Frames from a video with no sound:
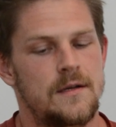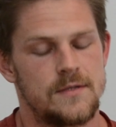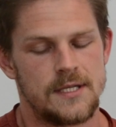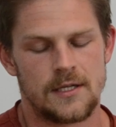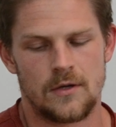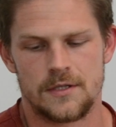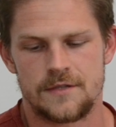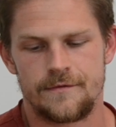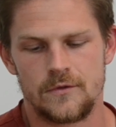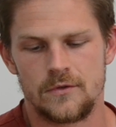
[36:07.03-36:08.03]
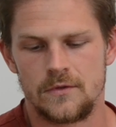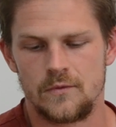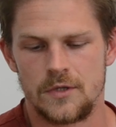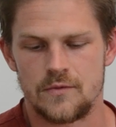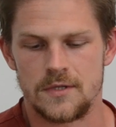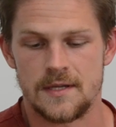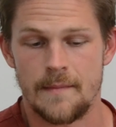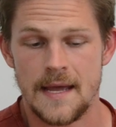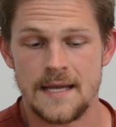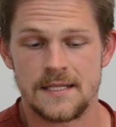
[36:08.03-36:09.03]
i was eating all this food which
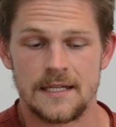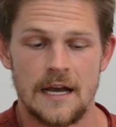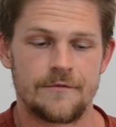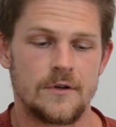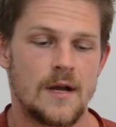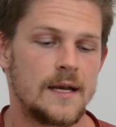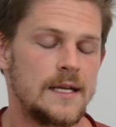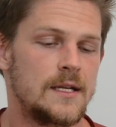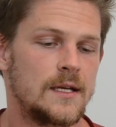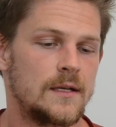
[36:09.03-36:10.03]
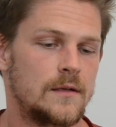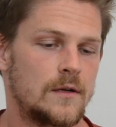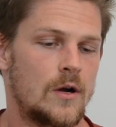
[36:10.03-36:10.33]
was amazing after not eating